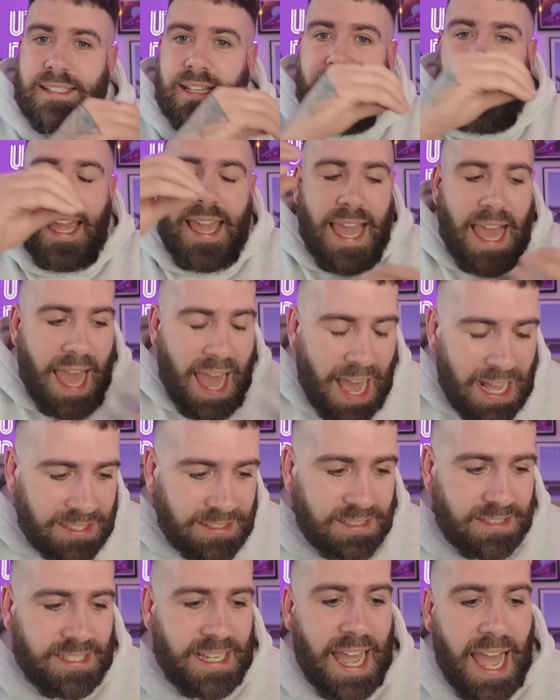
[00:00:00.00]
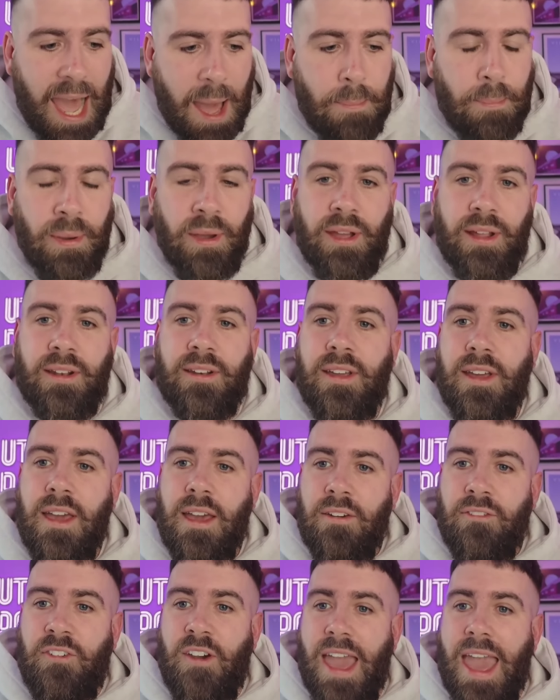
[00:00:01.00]
it has to happen
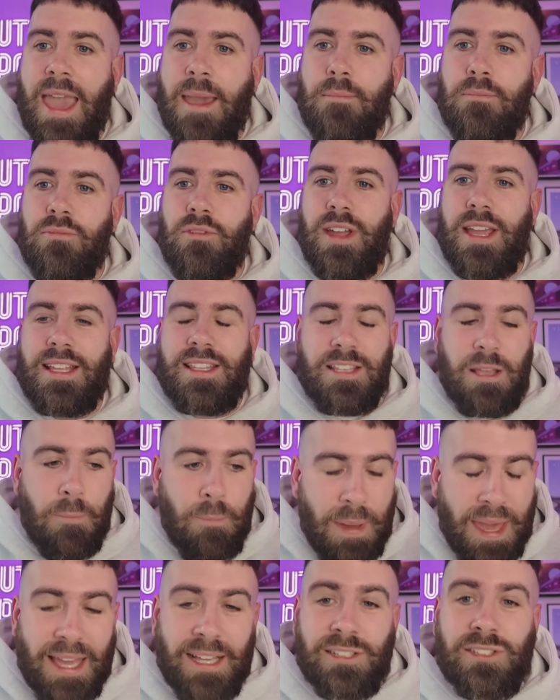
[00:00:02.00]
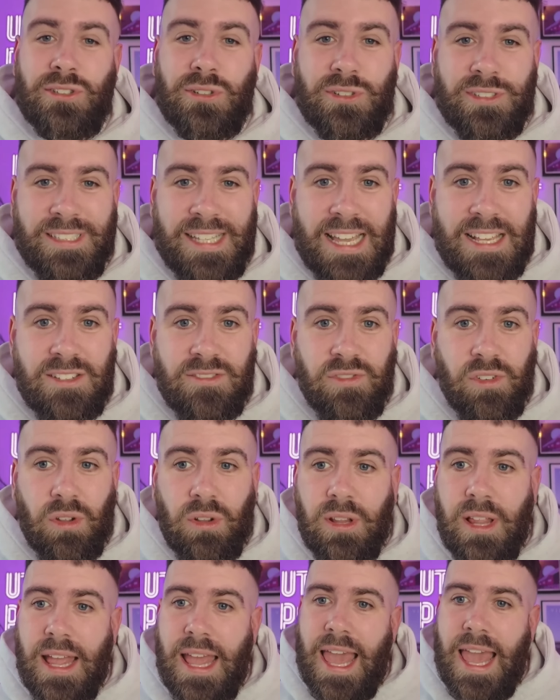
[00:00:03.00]
for Emery to be
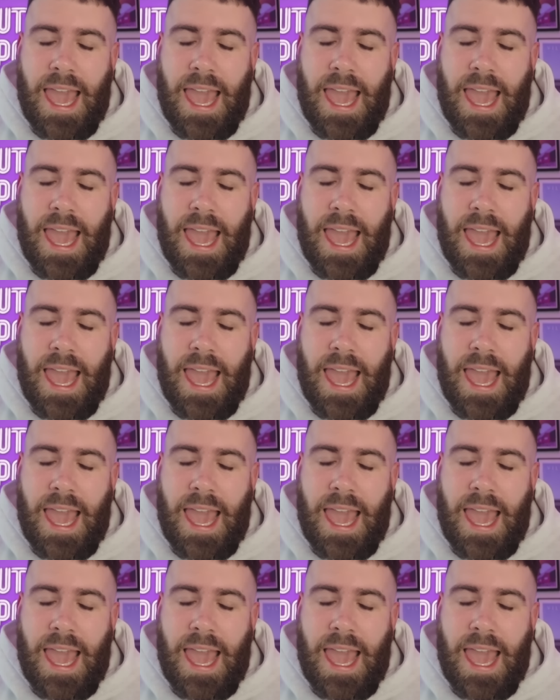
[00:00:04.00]
successful.